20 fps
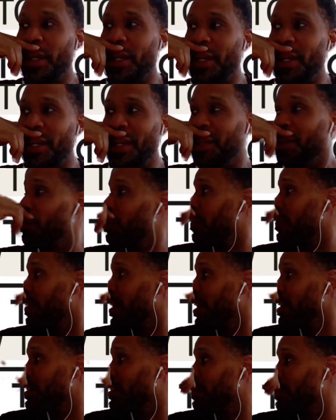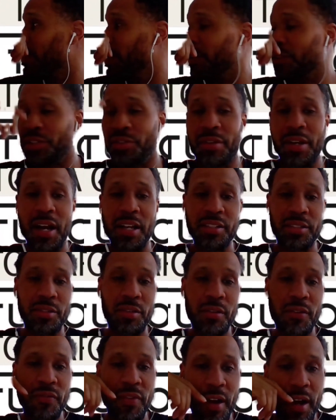Hit the notification button so you guys are
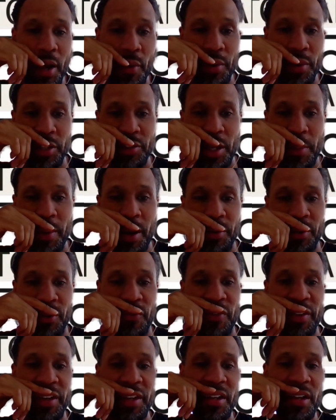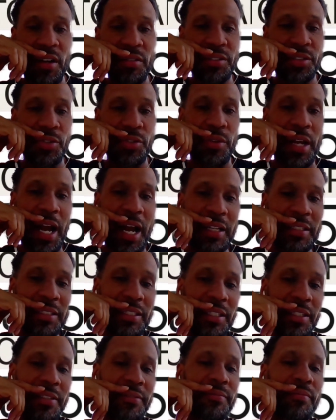notified when I drop out new videos and new
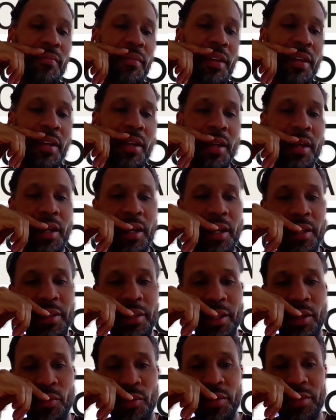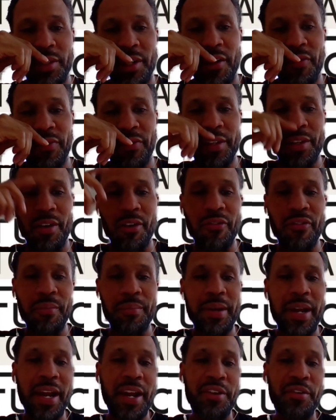content. And then we'll definitely go from
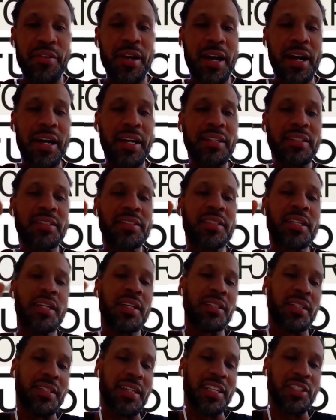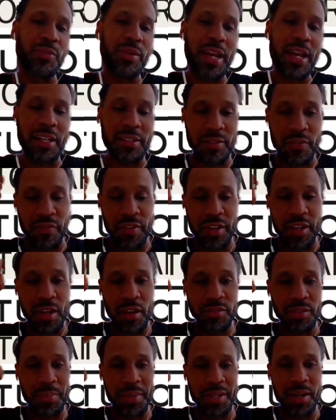there. You guys, today's reaction video
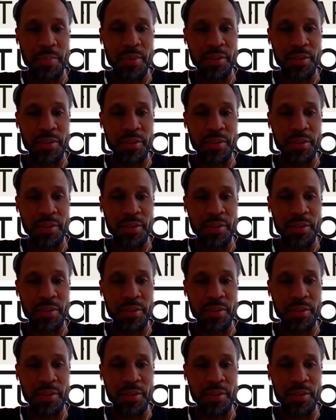is going to be number